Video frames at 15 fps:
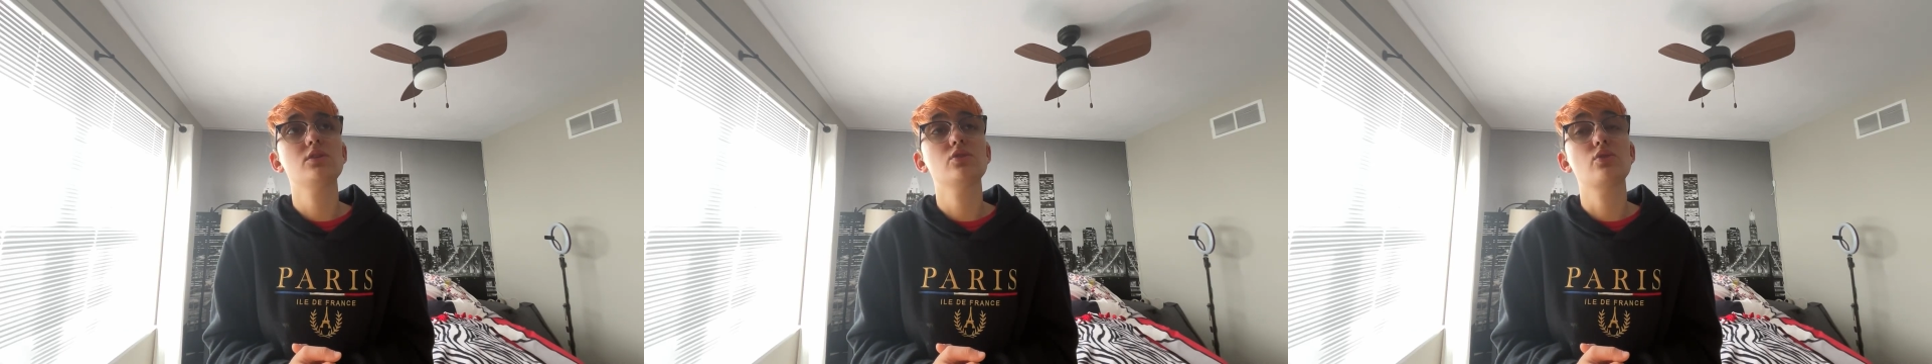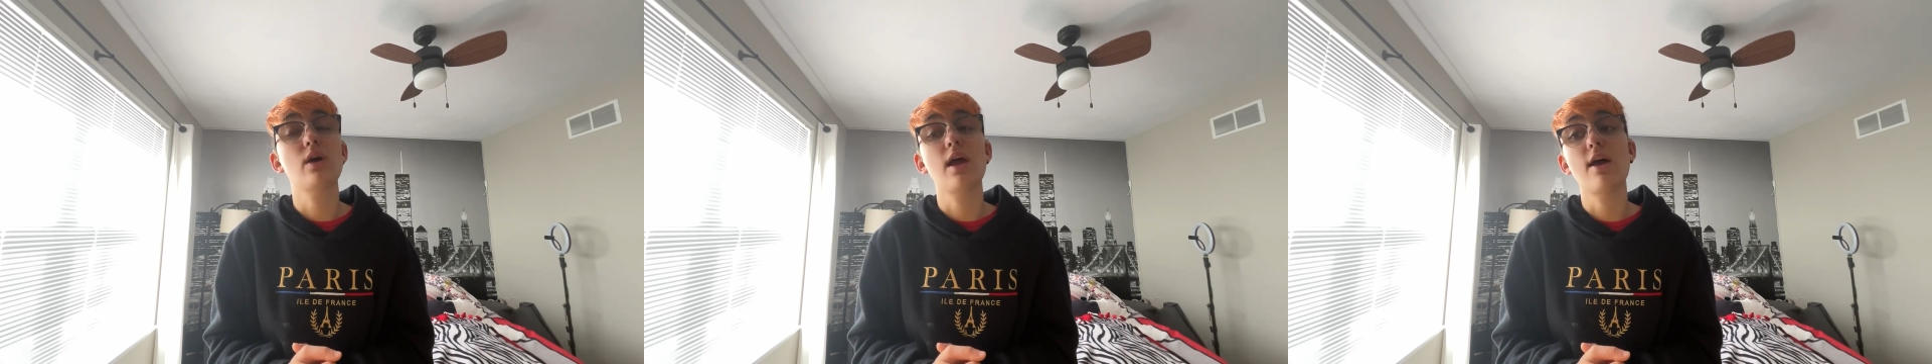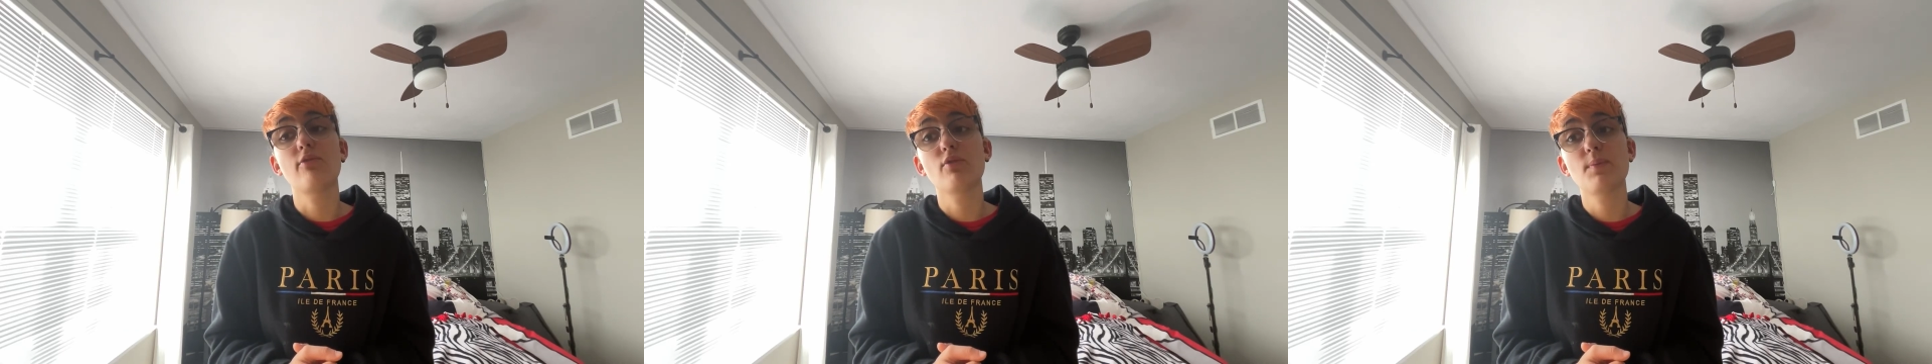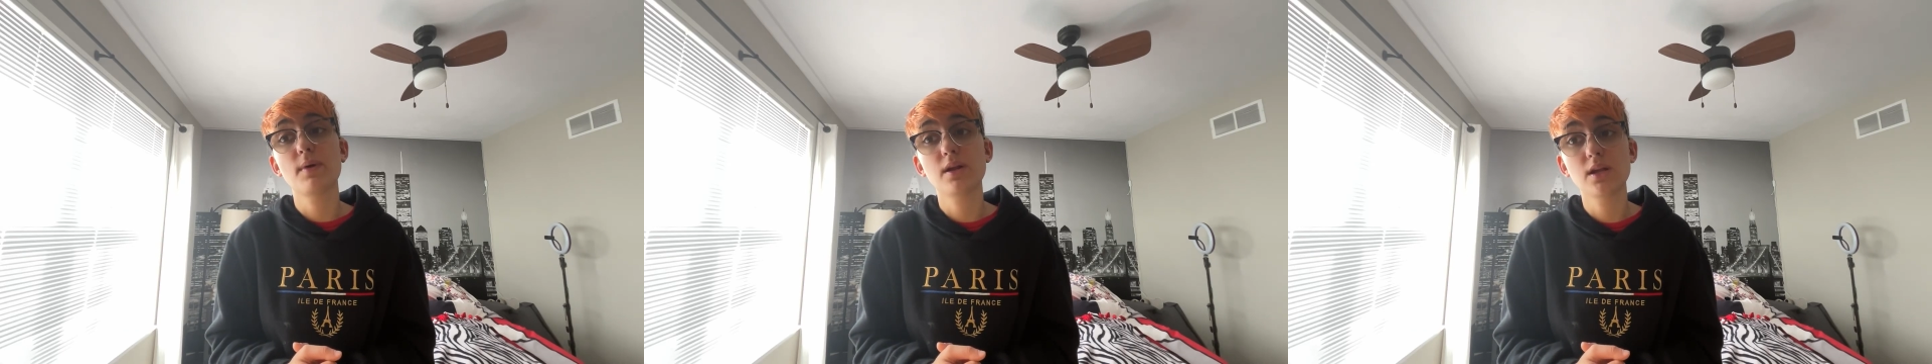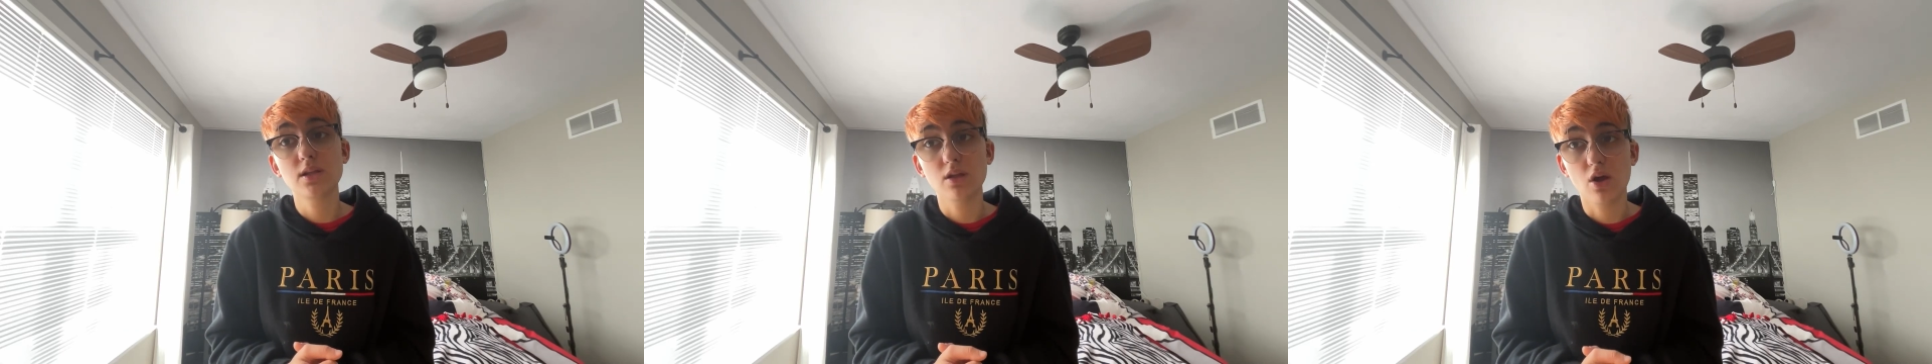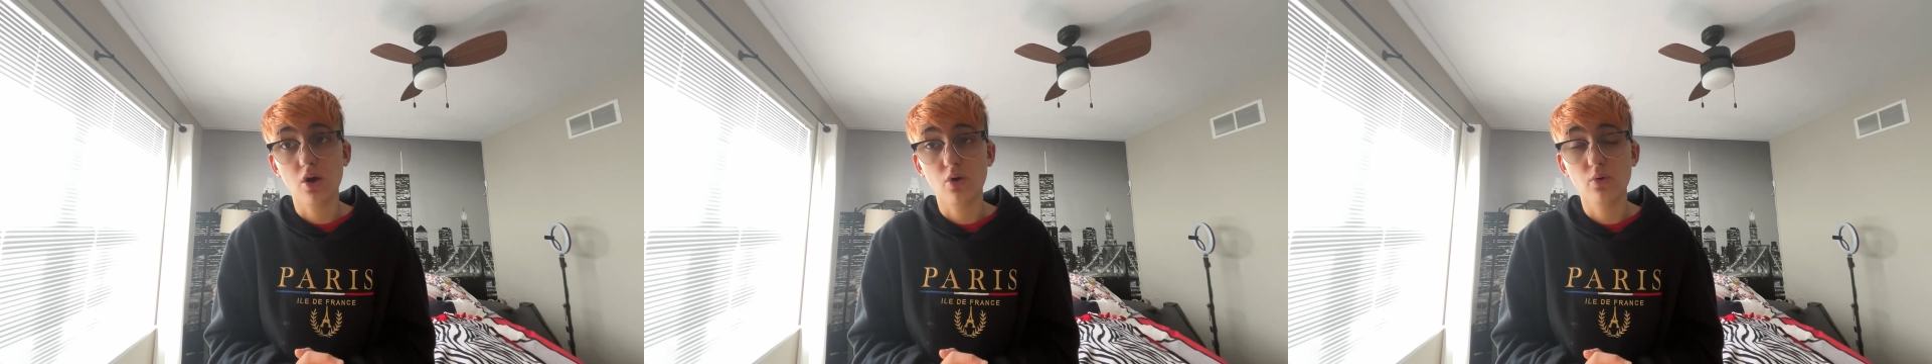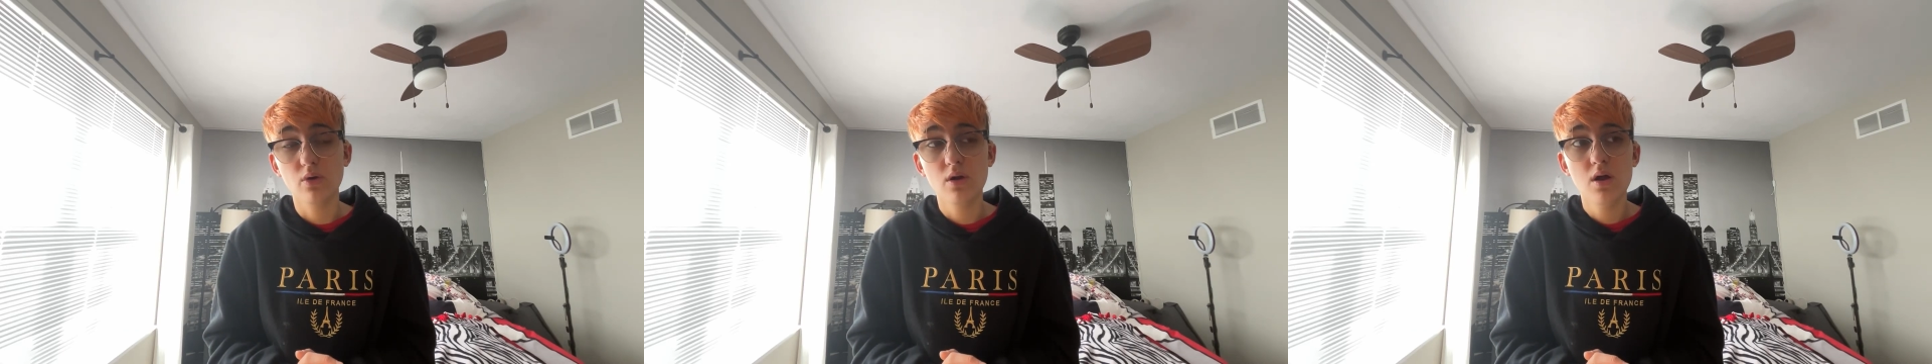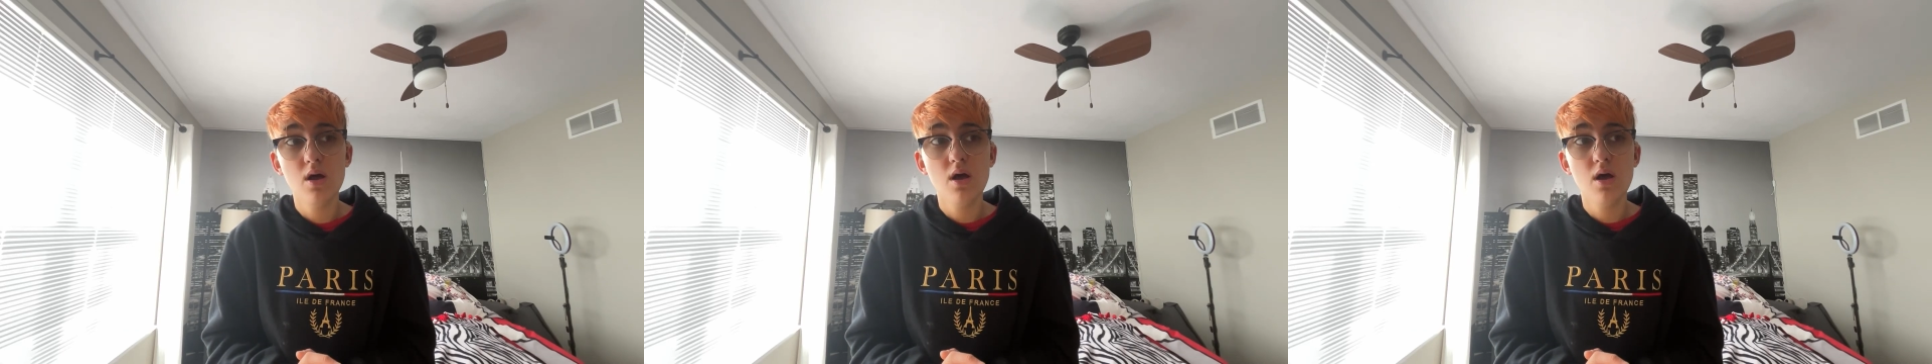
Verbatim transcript: to let everybody know